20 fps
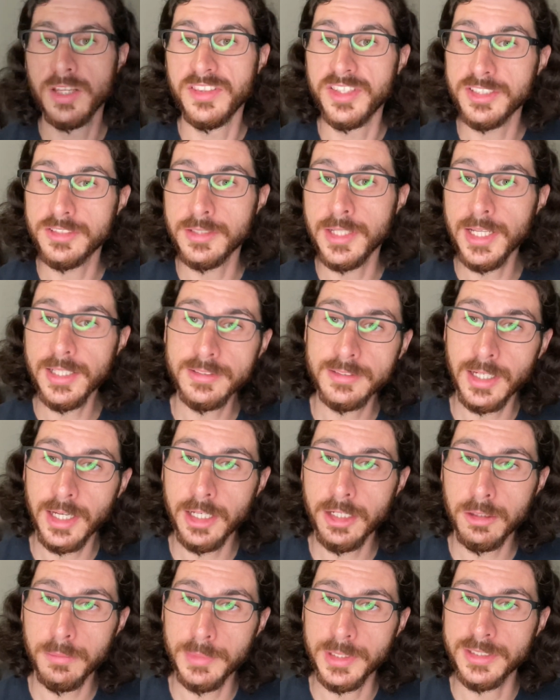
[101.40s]
This next
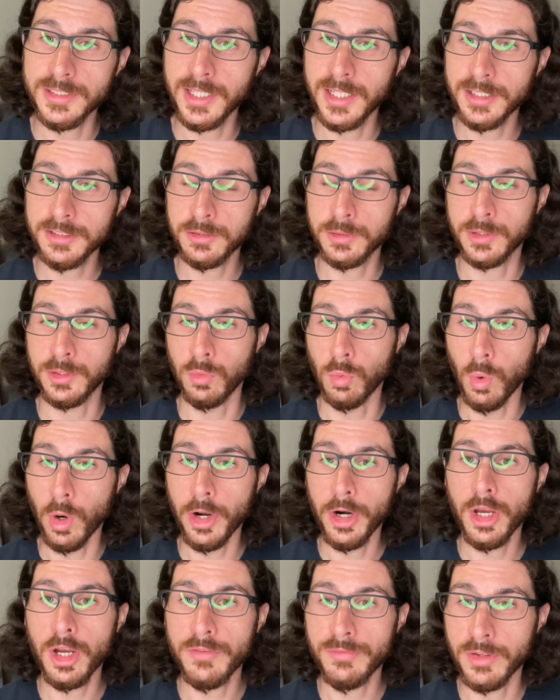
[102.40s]
item is actually
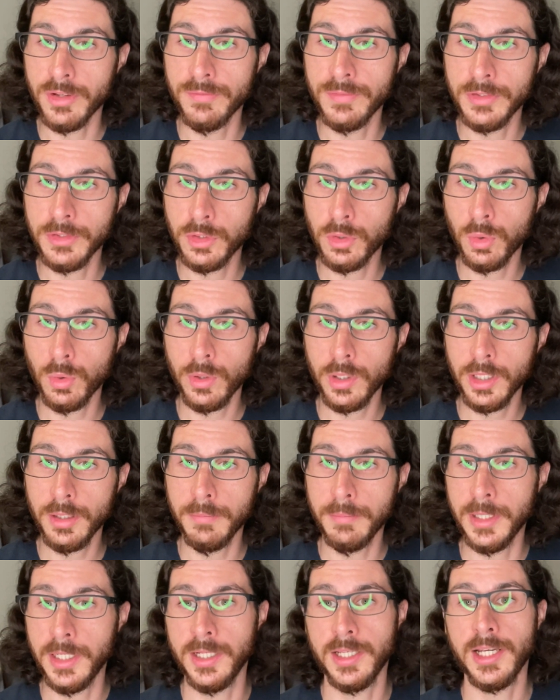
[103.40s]
runoff inventory,
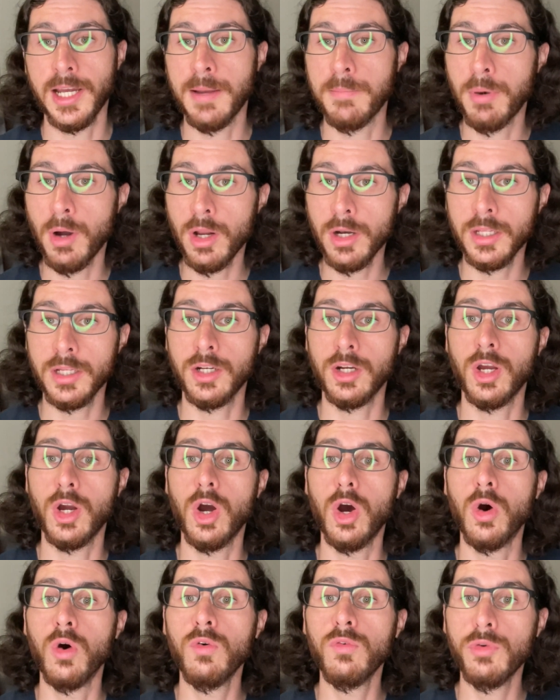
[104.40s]
meaning I bought it
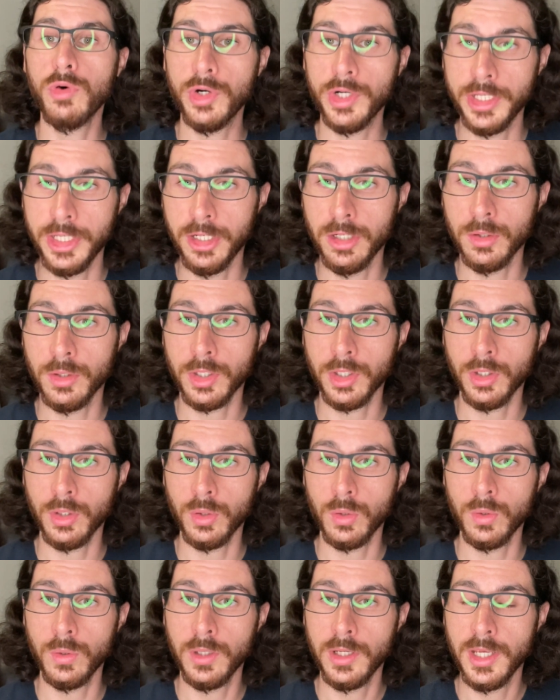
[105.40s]
over a year
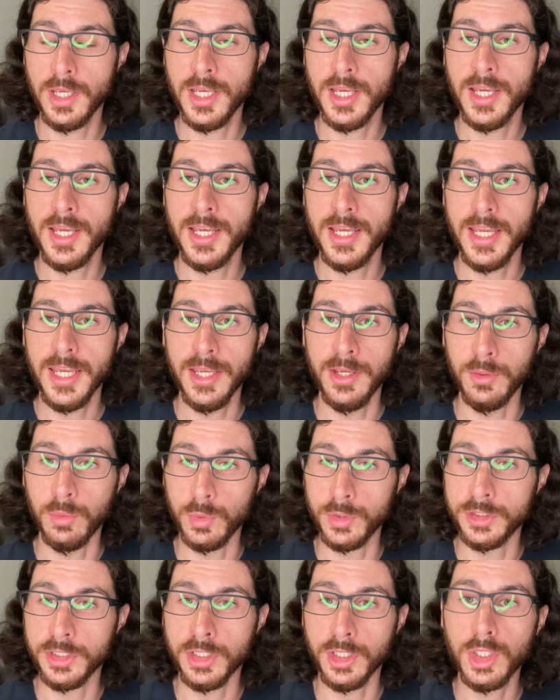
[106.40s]
ago. It
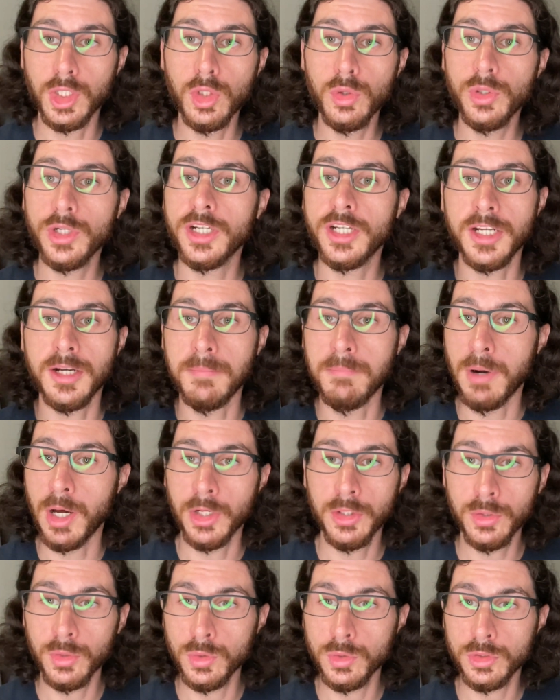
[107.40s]
was included in a
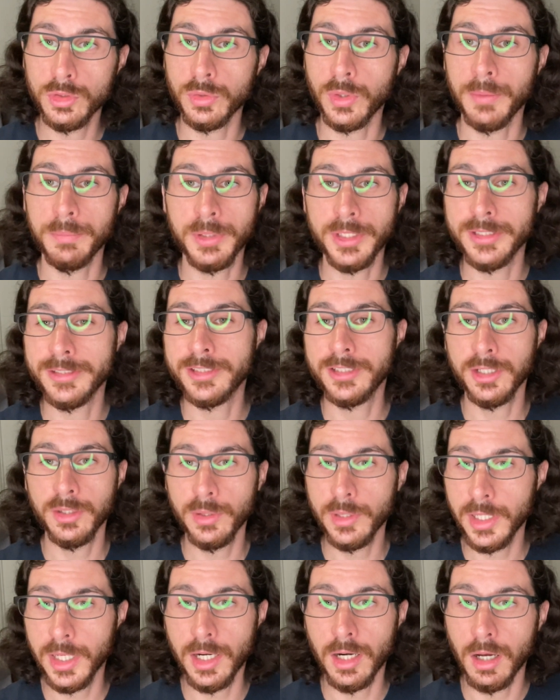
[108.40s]
bundle, so I'm
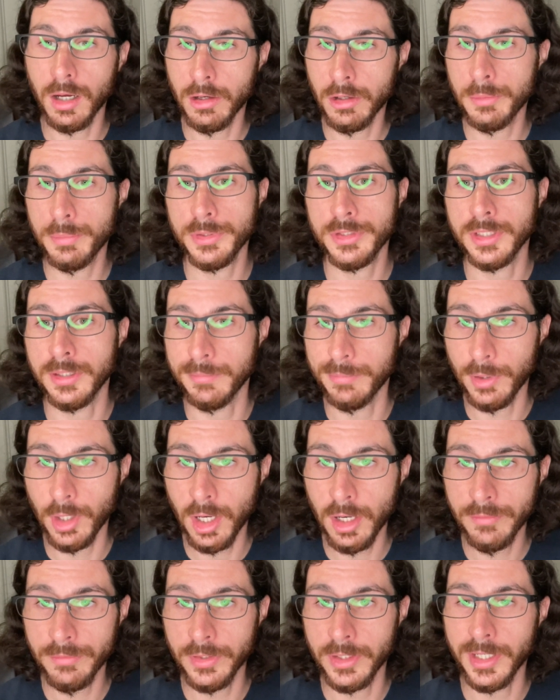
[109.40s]
considering it 100%
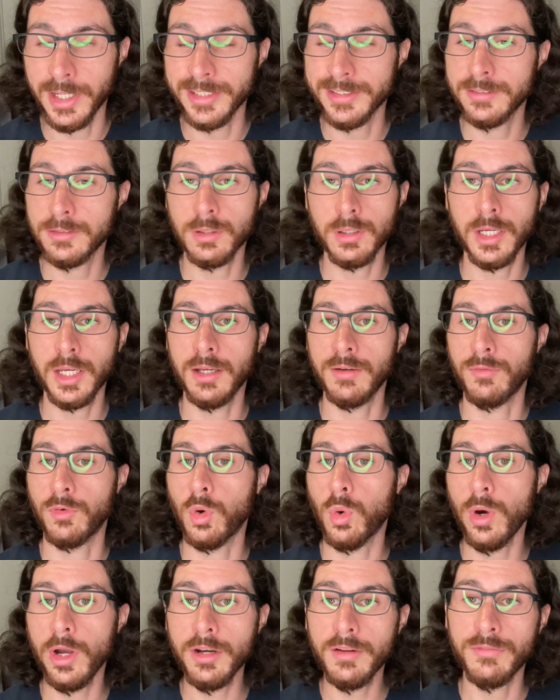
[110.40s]
profit. I still have
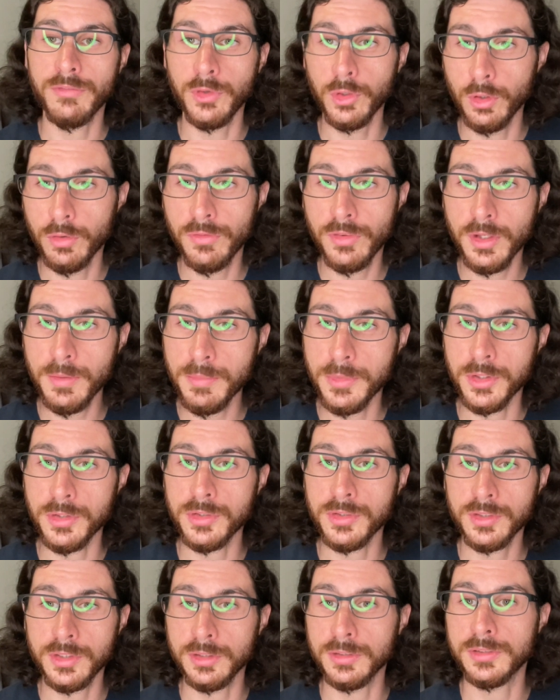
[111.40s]
quite a few of them. They're
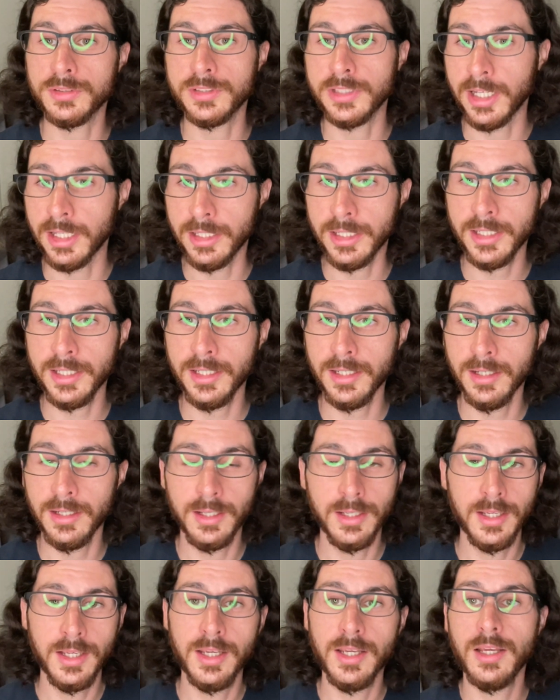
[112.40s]
still selling
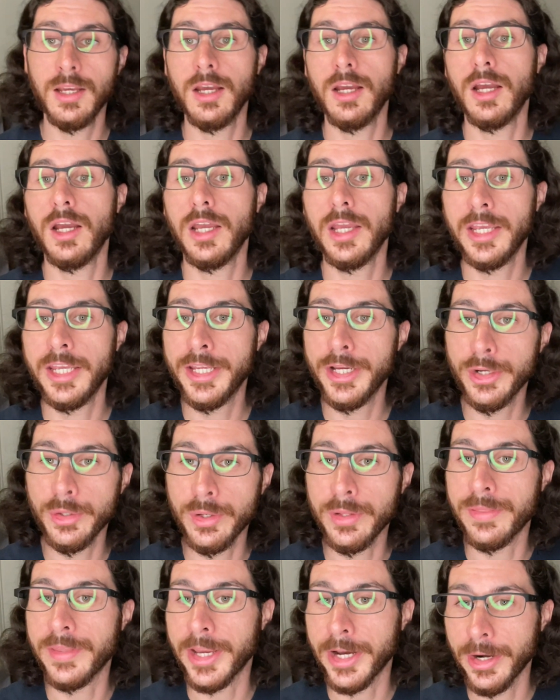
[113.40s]
here
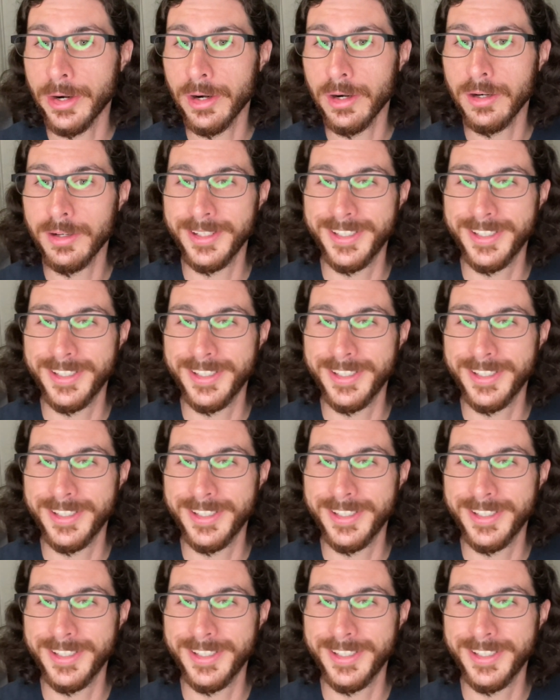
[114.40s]
and there.